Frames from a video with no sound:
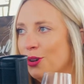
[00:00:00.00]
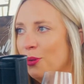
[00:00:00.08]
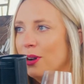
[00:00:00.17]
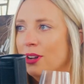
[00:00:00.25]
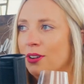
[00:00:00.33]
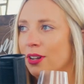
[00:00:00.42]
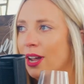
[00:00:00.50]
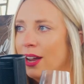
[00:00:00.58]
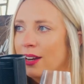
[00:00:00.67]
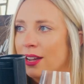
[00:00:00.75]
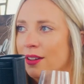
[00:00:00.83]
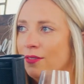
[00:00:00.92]
so we're here to
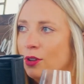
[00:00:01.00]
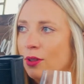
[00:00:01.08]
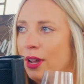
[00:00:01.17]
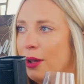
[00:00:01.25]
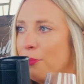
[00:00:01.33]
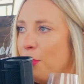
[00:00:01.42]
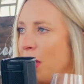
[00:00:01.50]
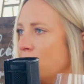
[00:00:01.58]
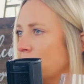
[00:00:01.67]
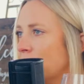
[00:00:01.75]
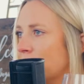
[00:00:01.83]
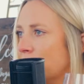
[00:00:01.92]
kind of give you like a
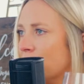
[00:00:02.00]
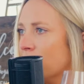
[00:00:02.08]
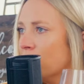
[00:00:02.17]
base and